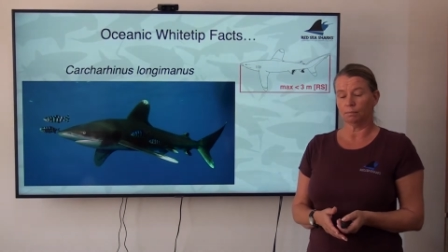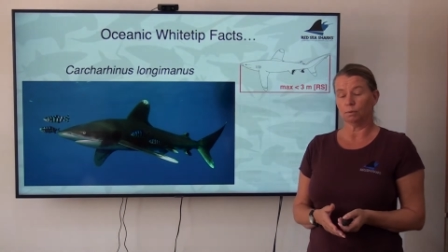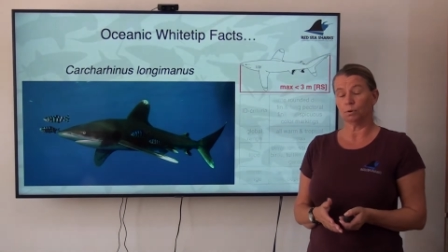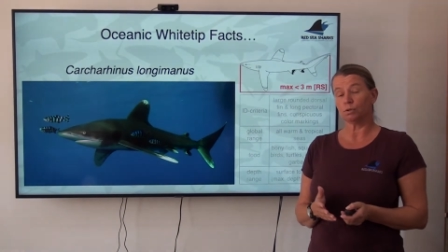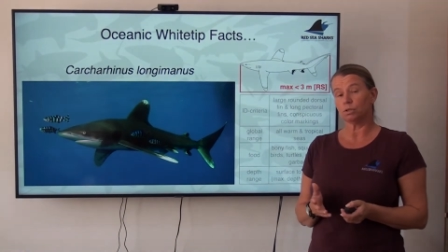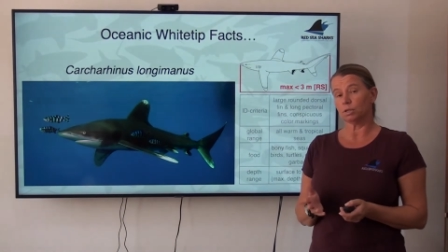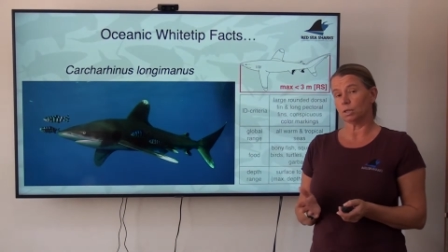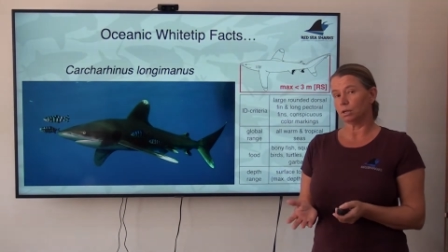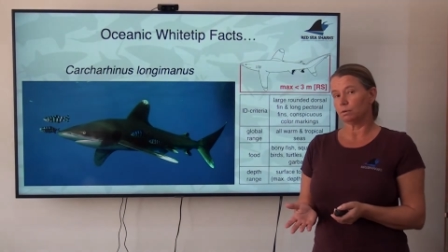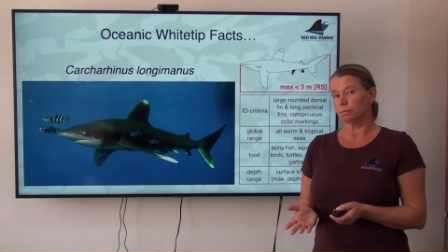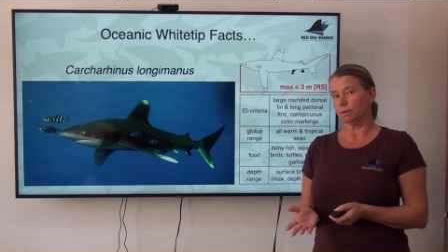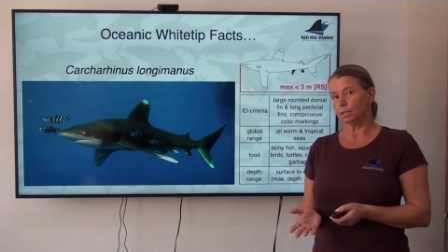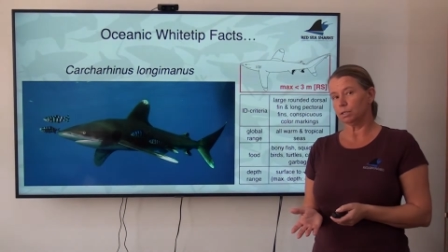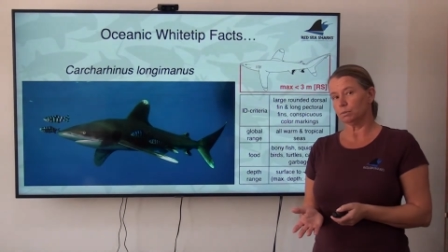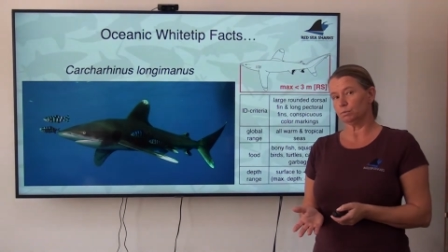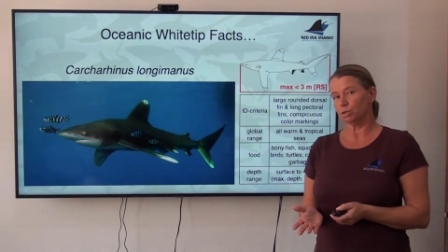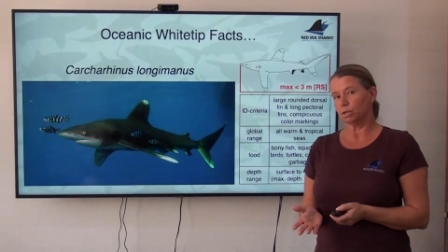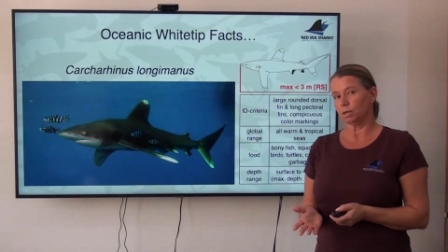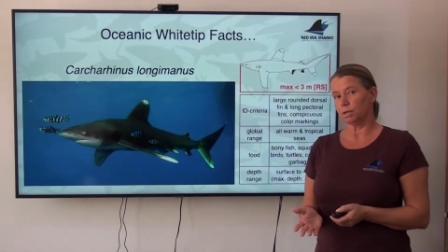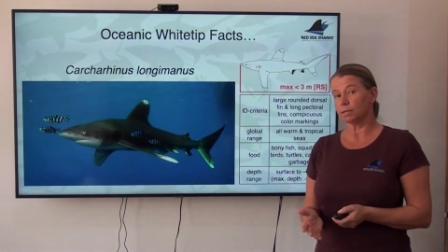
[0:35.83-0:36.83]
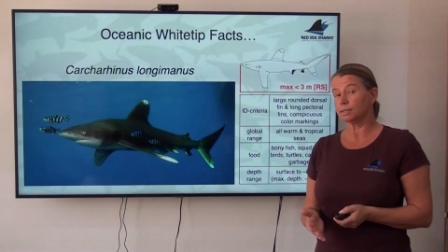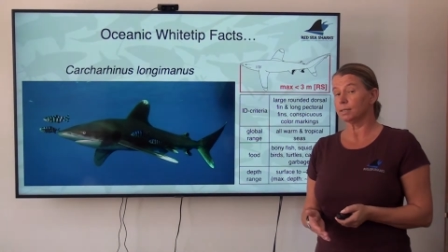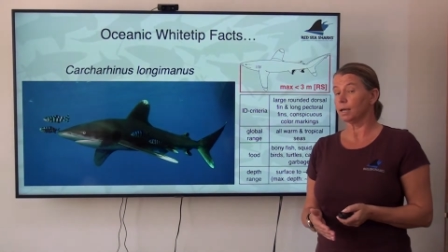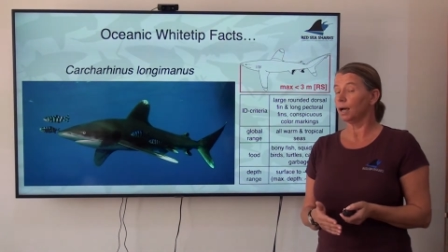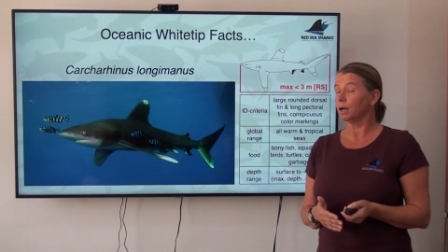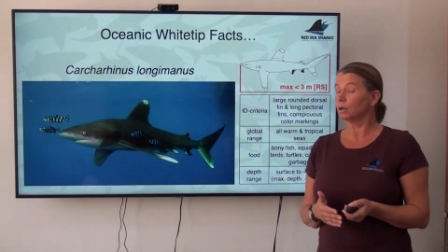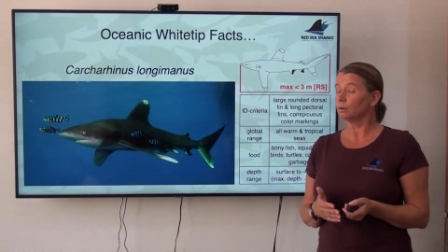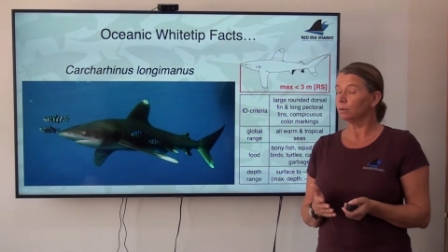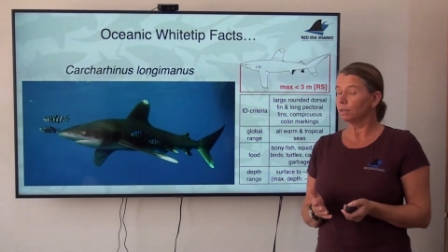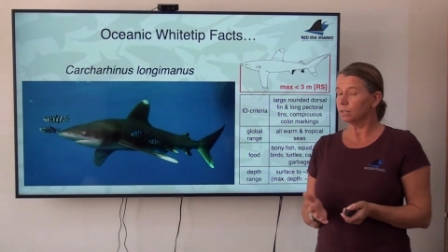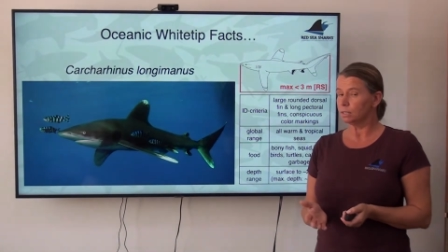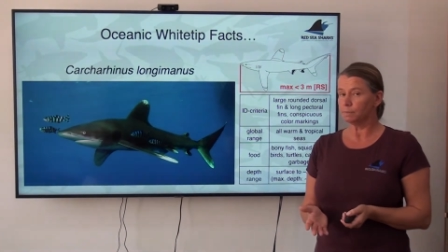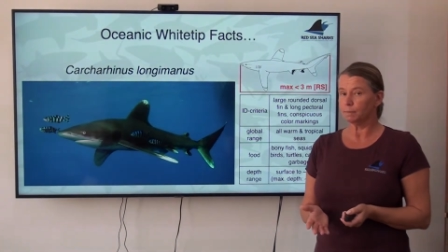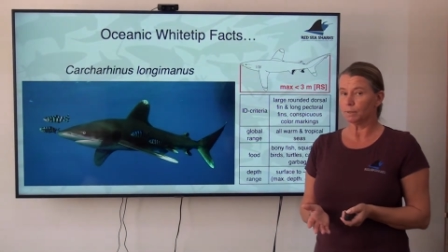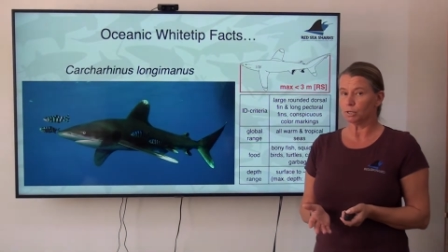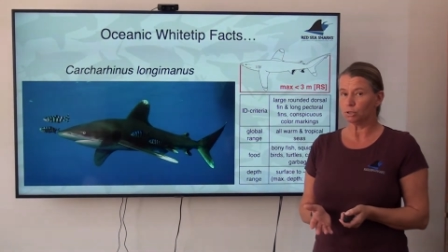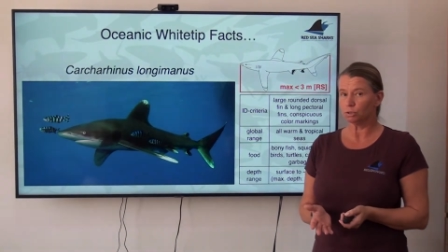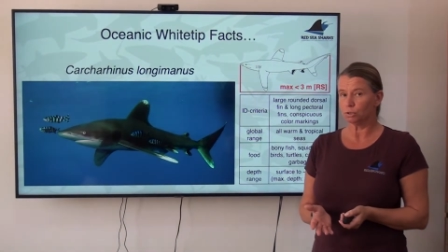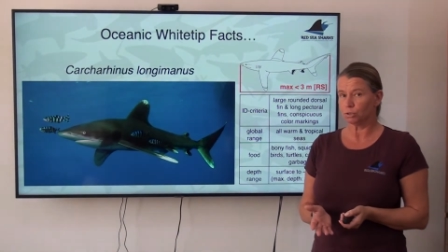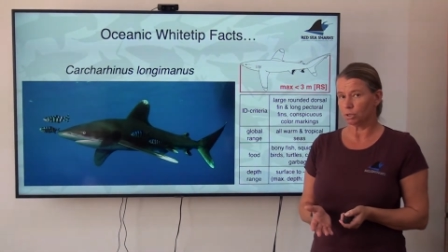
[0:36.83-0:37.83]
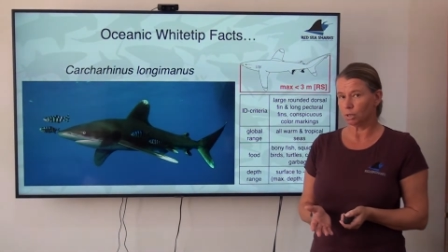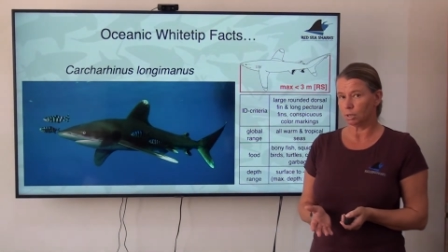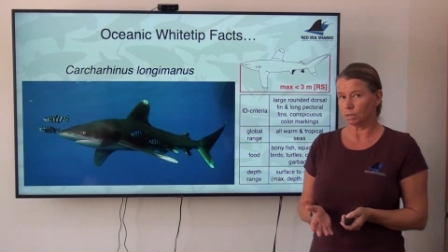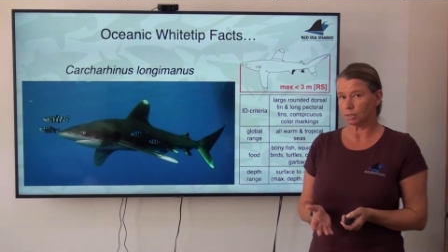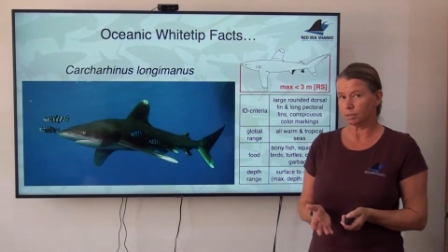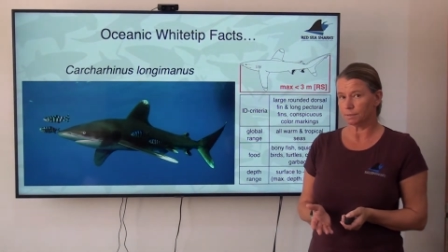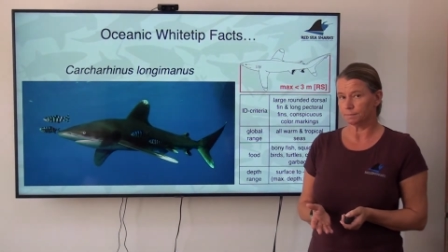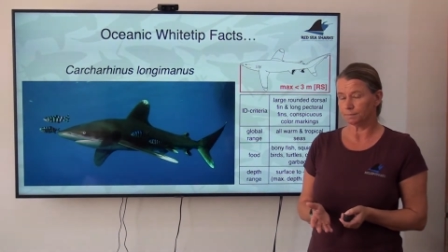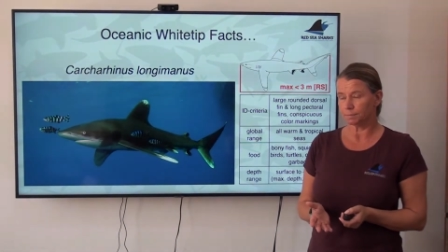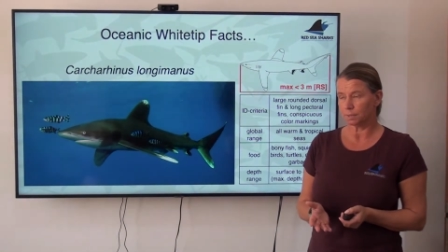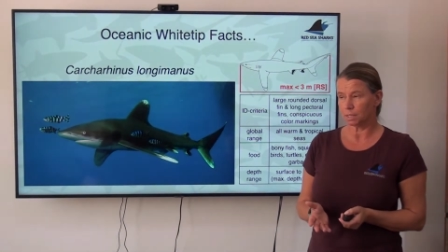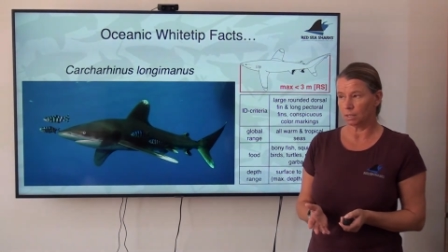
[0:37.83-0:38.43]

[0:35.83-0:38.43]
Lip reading: Oceanic white-tip sharks are quite special sharks.